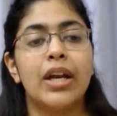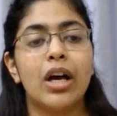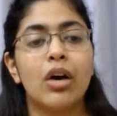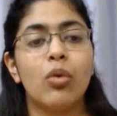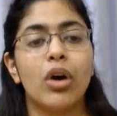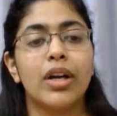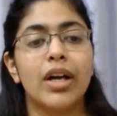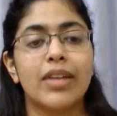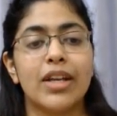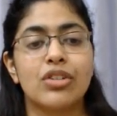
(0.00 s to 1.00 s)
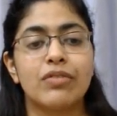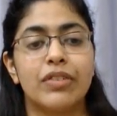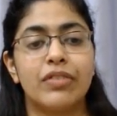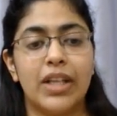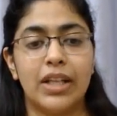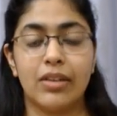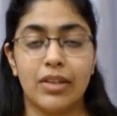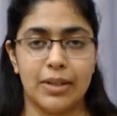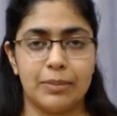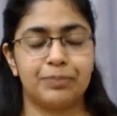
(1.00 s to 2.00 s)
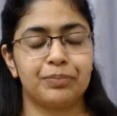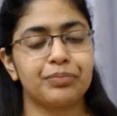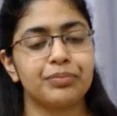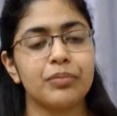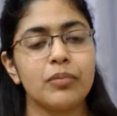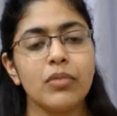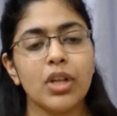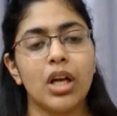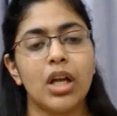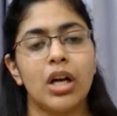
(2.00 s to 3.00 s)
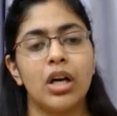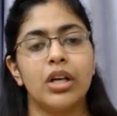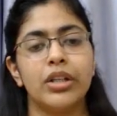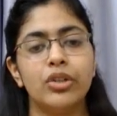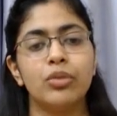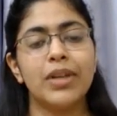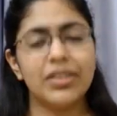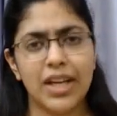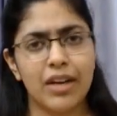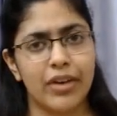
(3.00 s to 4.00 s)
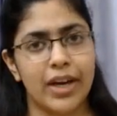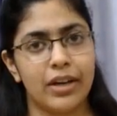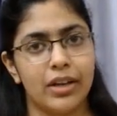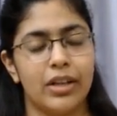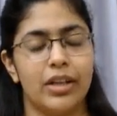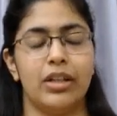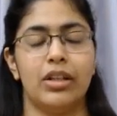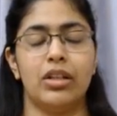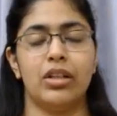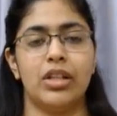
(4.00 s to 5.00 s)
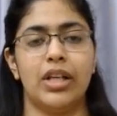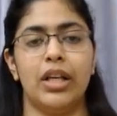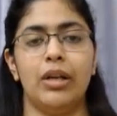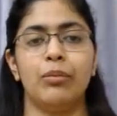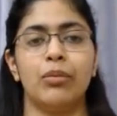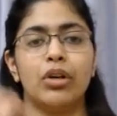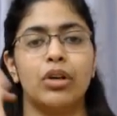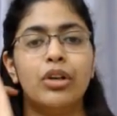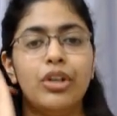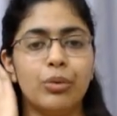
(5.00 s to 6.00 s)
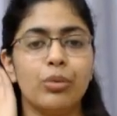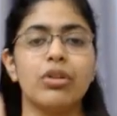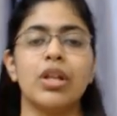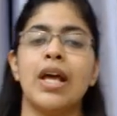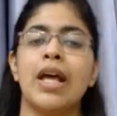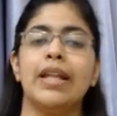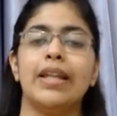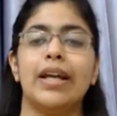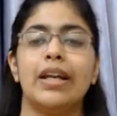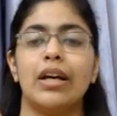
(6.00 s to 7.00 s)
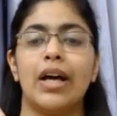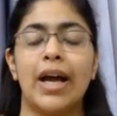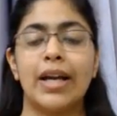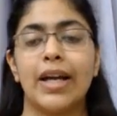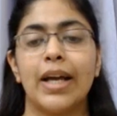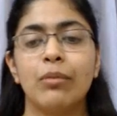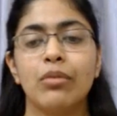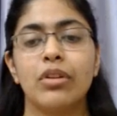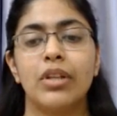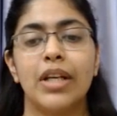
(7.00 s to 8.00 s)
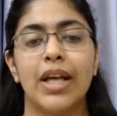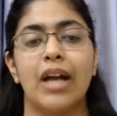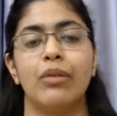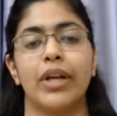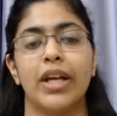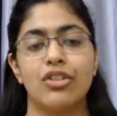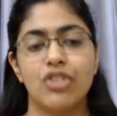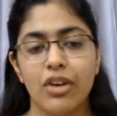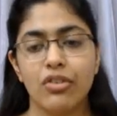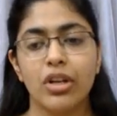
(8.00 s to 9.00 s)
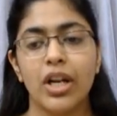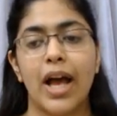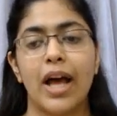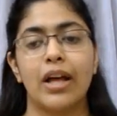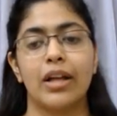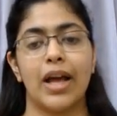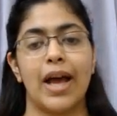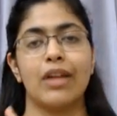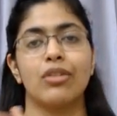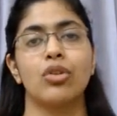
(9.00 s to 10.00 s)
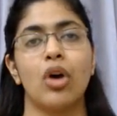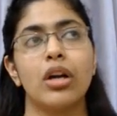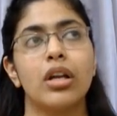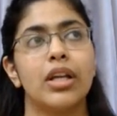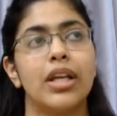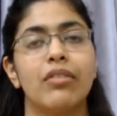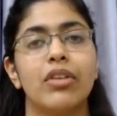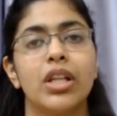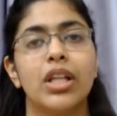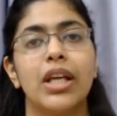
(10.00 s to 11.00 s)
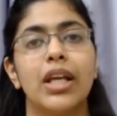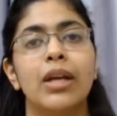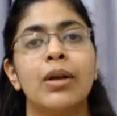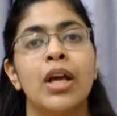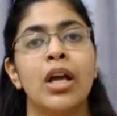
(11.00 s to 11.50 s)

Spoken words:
Now, what does section 15 say? You must have read in the news that at times the Advocate General has not given the